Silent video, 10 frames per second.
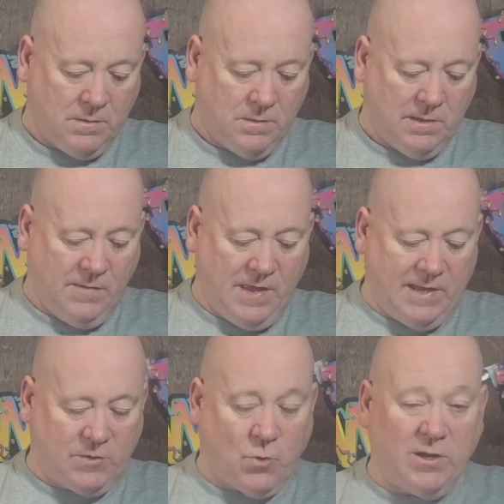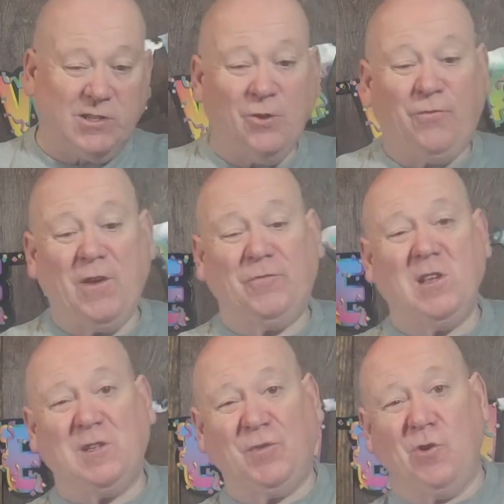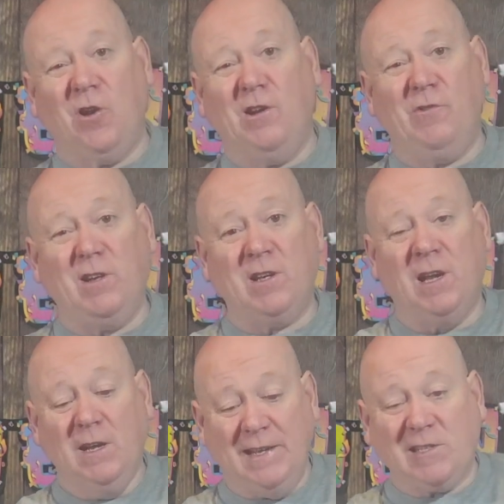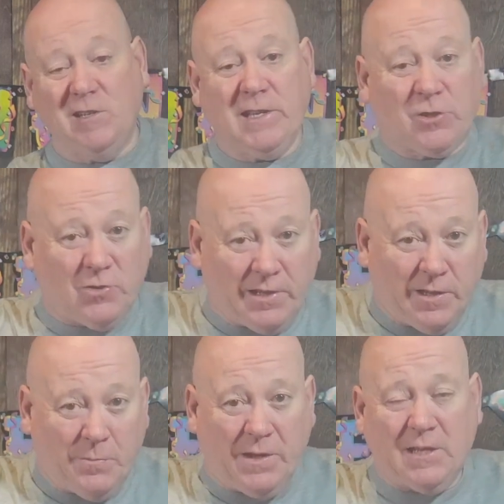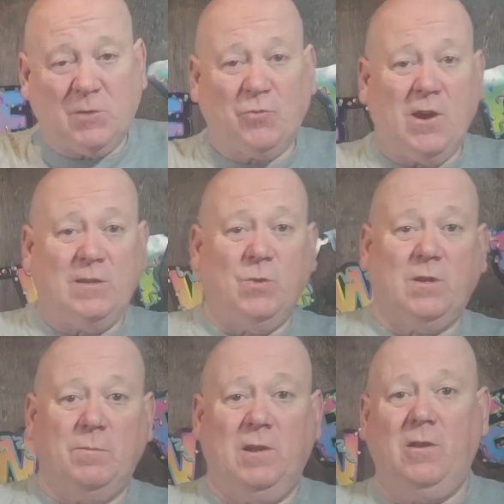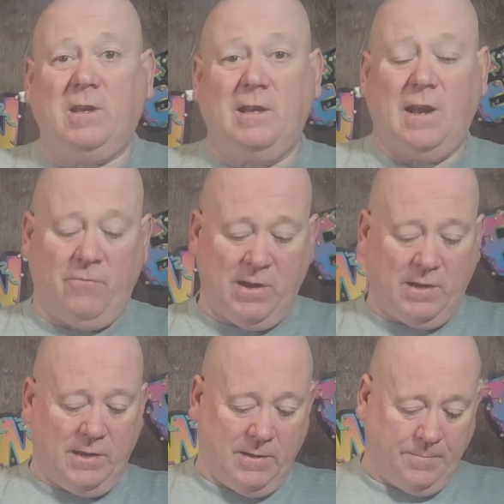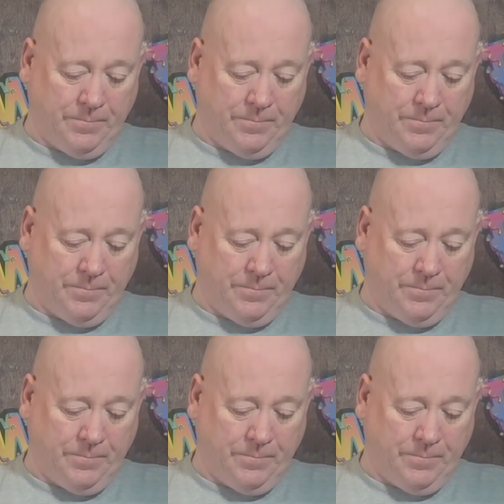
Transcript: And there's one. Two fifties for a hundred. That's literally the biggest prize we could be looking at right here.